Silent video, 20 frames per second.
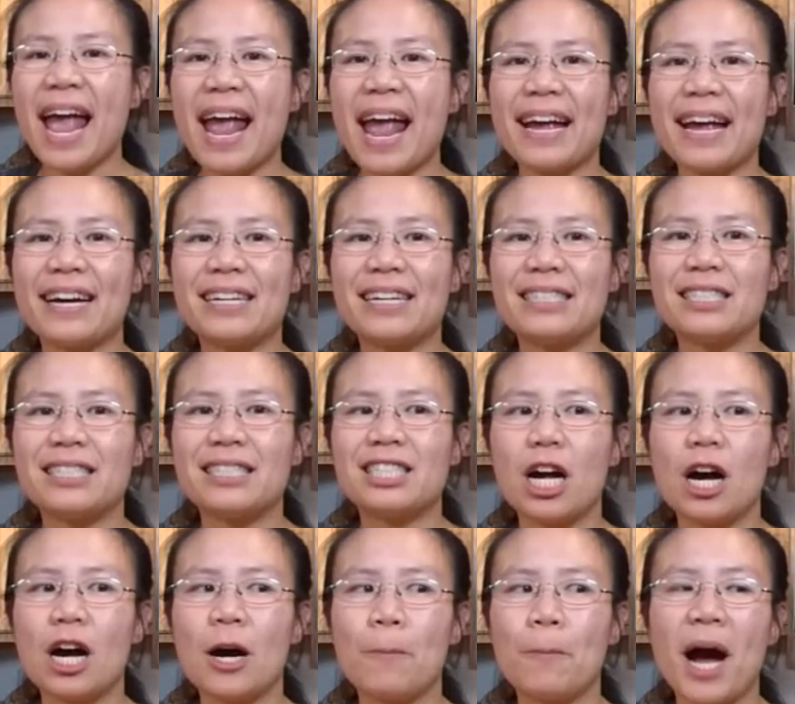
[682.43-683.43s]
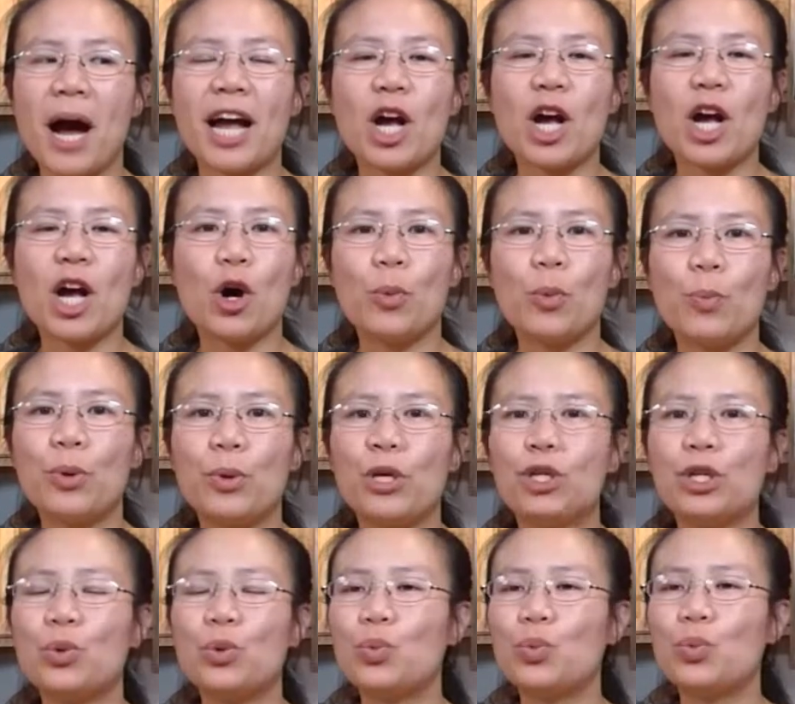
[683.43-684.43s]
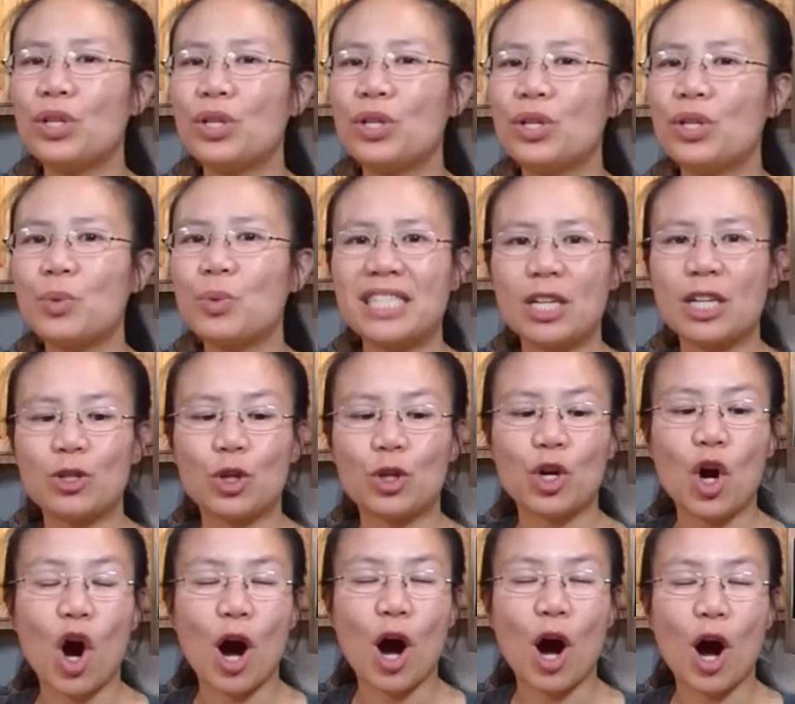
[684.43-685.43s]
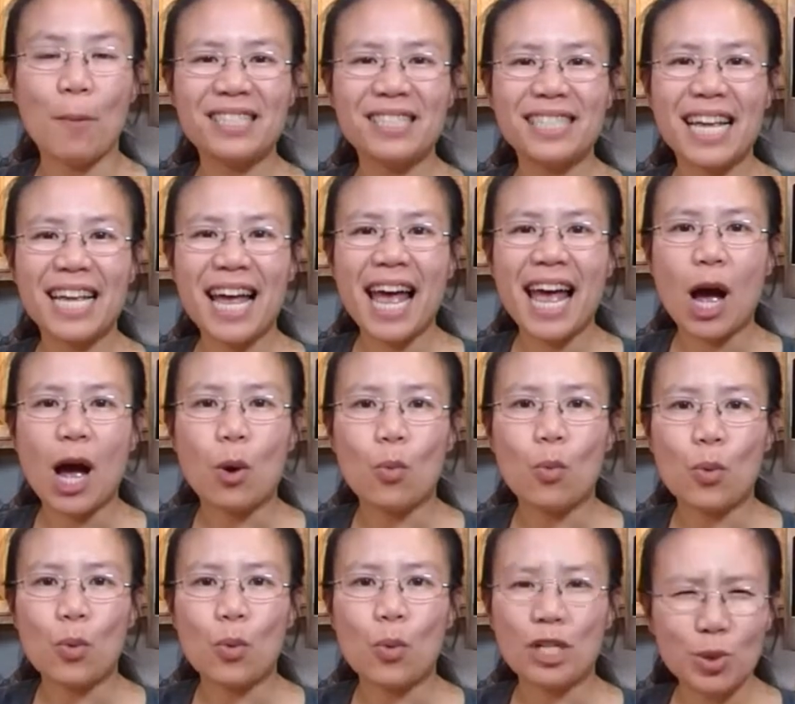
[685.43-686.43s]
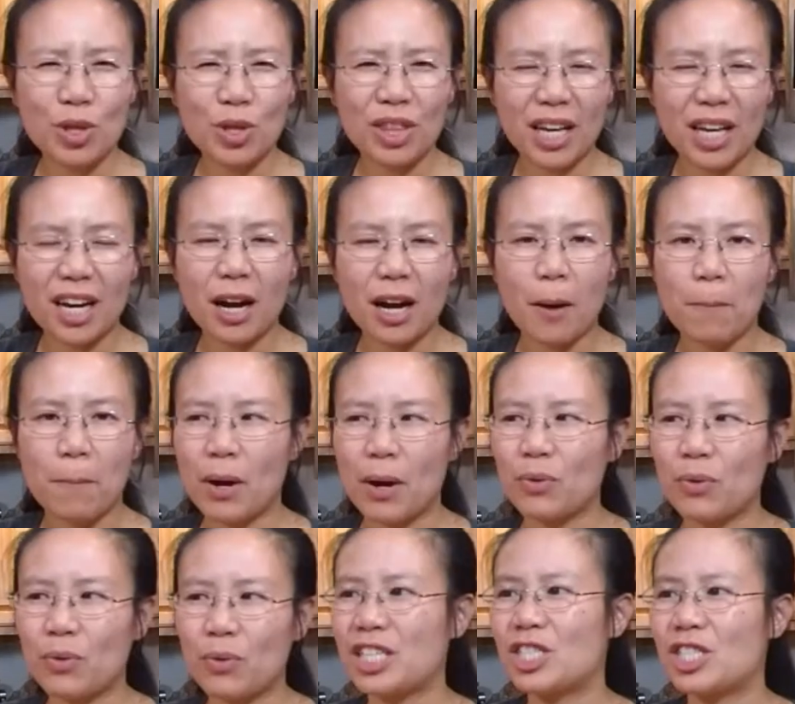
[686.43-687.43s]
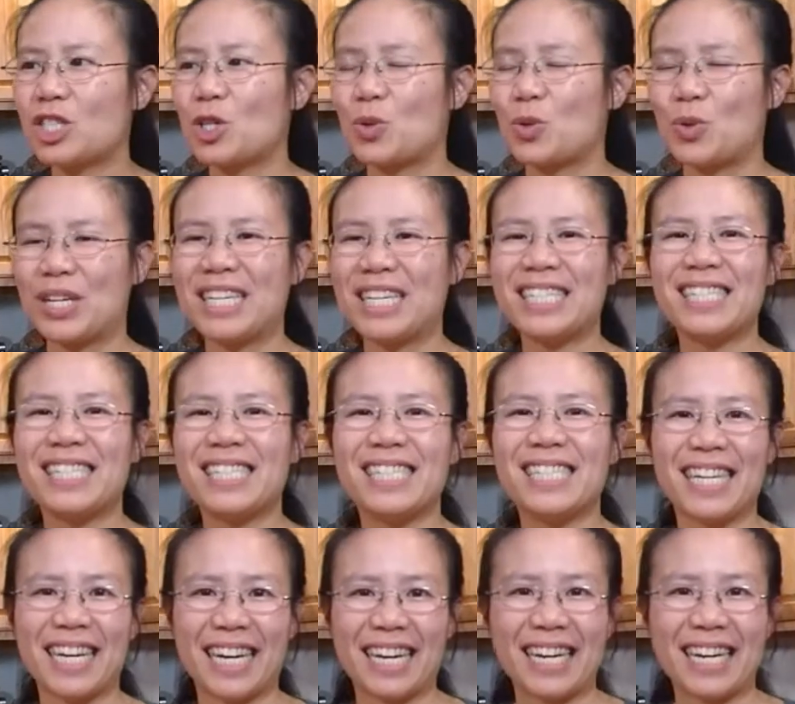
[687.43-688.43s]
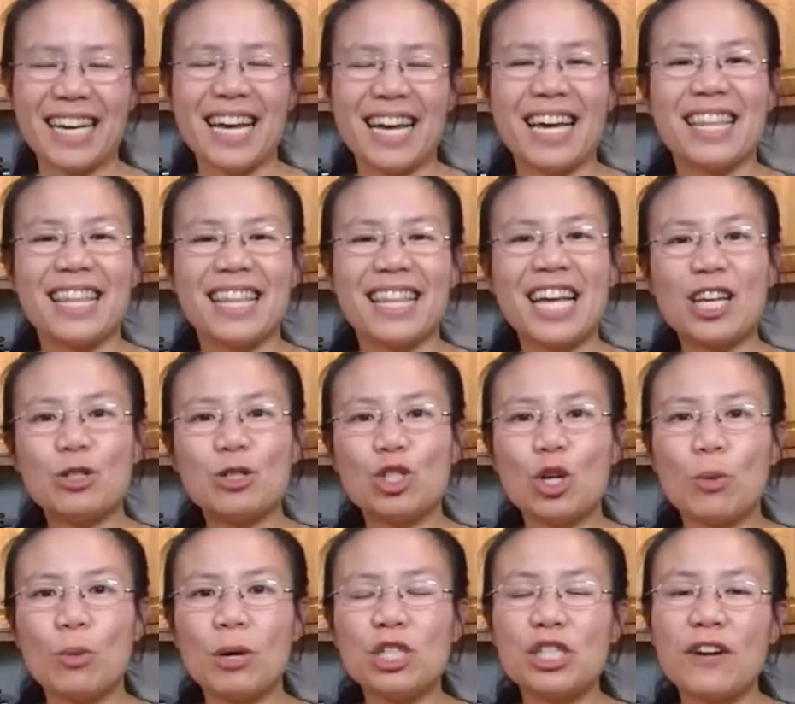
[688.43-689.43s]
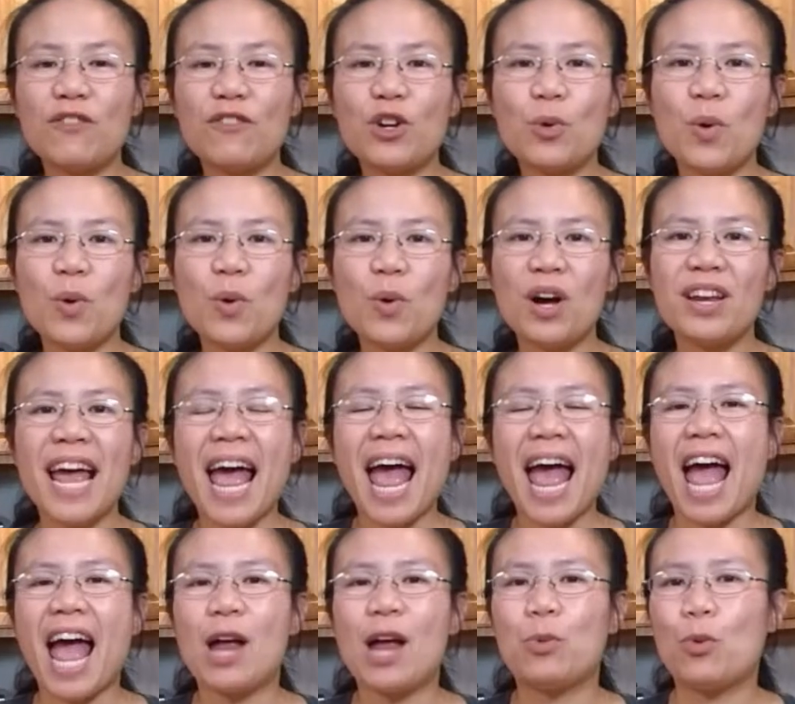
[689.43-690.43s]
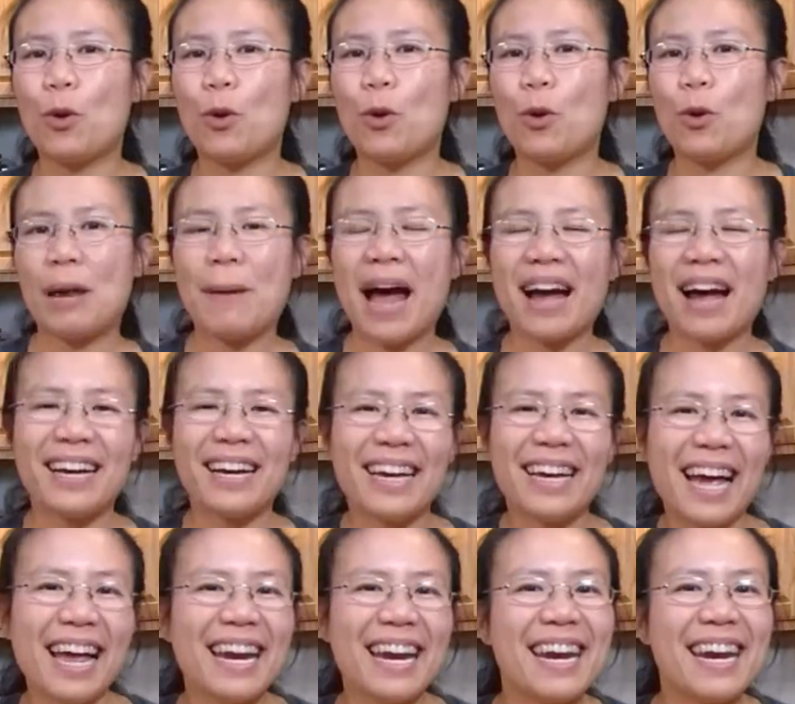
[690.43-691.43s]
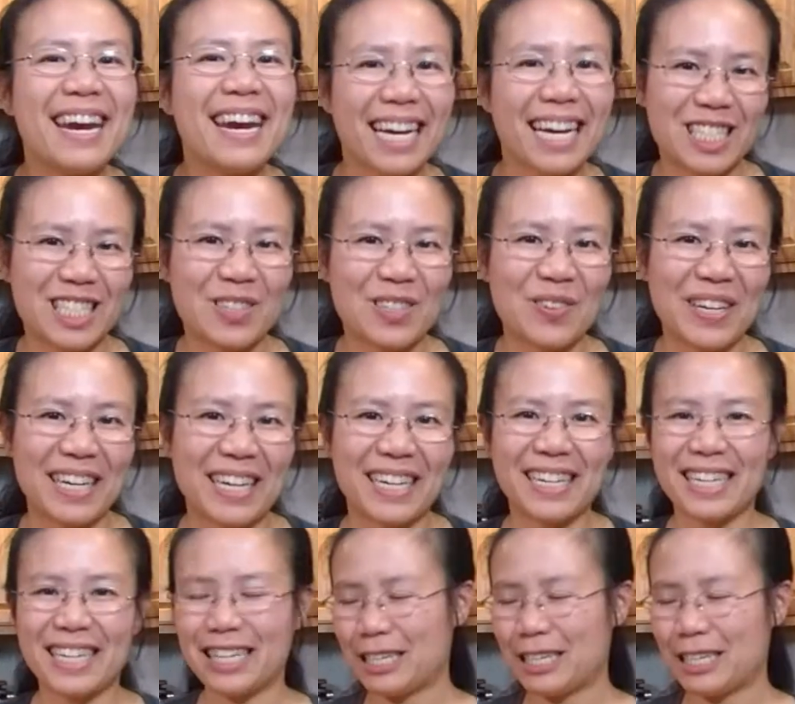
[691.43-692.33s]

And I hope you really write down your comments on what you think about this green tea. Thank you so much, everyone, and we'll be back again next week.